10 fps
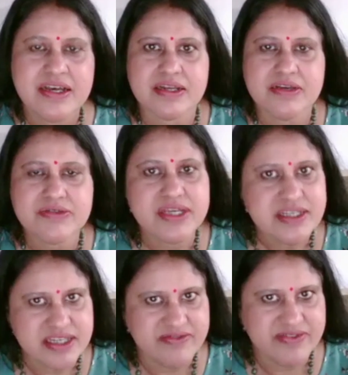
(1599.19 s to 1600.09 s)
Now
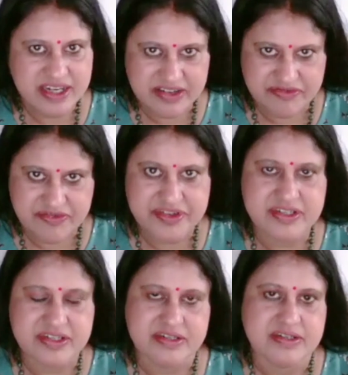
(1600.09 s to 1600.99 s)
things are very
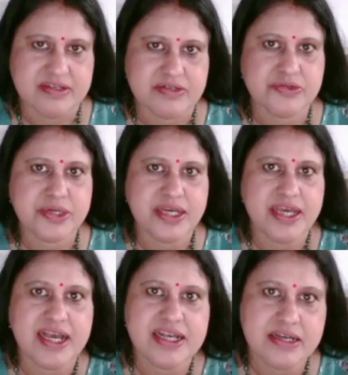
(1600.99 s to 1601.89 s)
different today
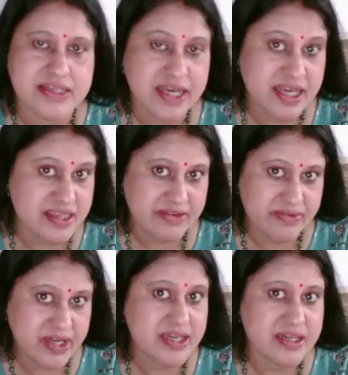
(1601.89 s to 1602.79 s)
than they
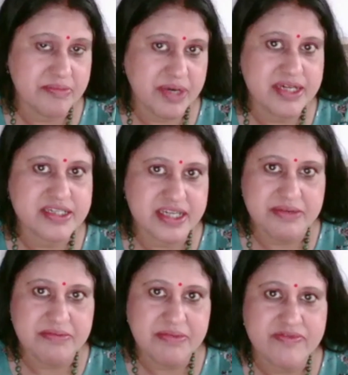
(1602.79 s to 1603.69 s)
were in my
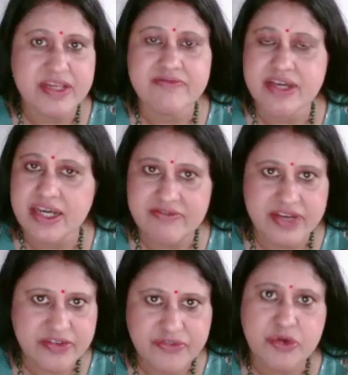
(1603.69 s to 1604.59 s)
time when we had
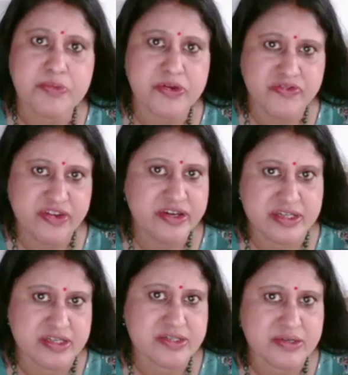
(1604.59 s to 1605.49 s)
very few
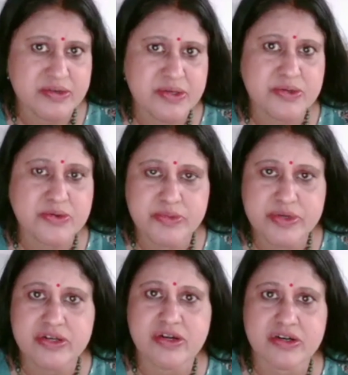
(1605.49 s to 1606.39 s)
professions. You could be
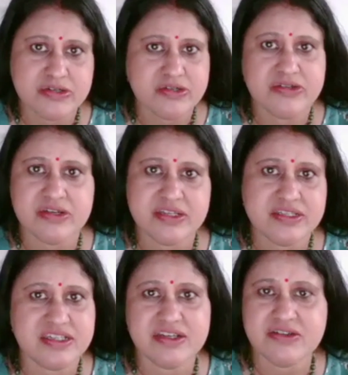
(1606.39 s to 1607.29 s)
a doctor or an
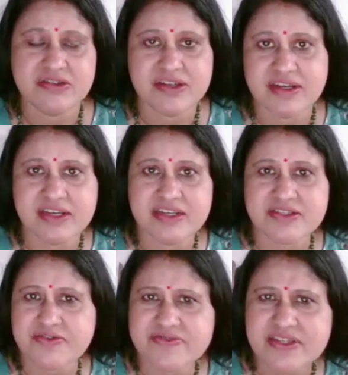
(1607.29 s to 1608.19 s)
engineer or an IAS
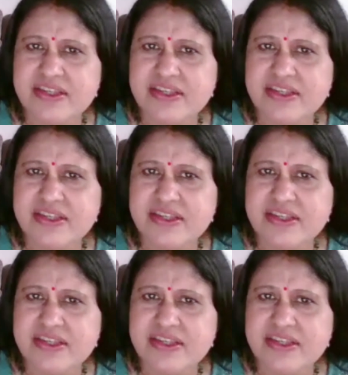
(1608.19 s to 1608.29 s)
officer.